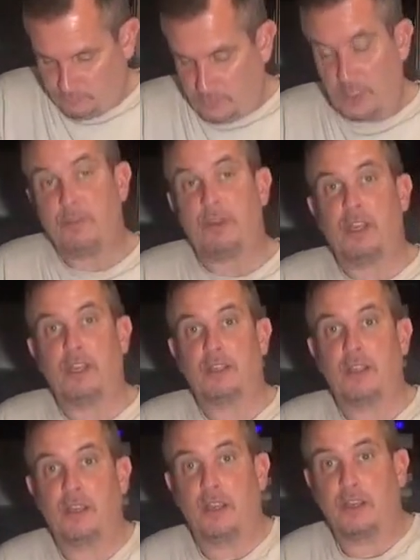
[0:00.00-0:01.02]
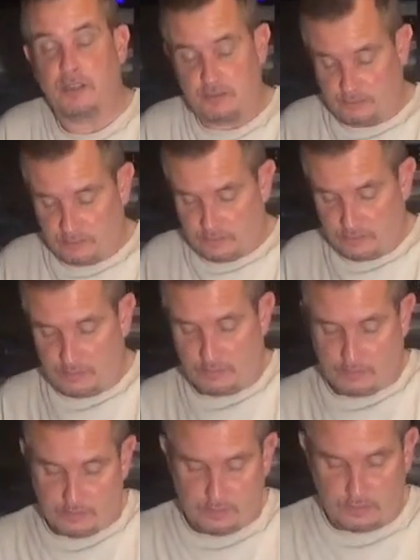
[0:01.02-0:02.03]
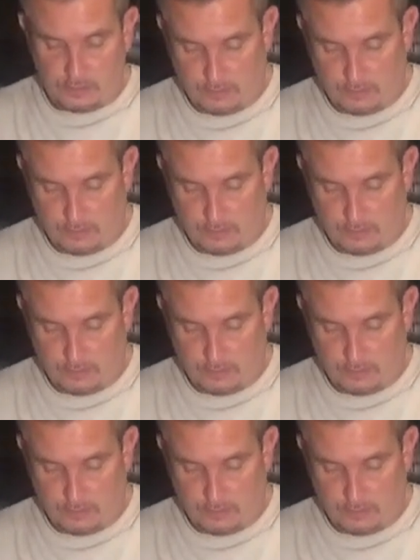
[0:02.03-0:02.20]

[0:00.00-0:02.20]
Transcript: keep your guests in mind too, or the